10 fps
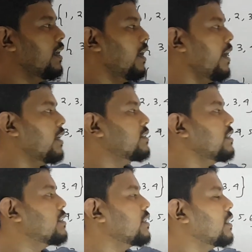X
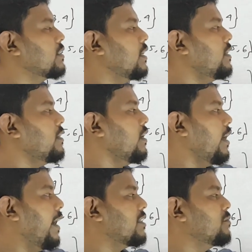is such that
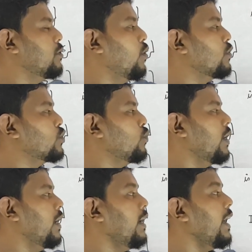X belongs to
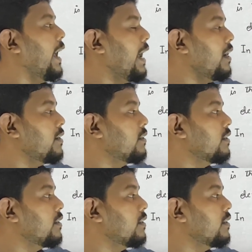A and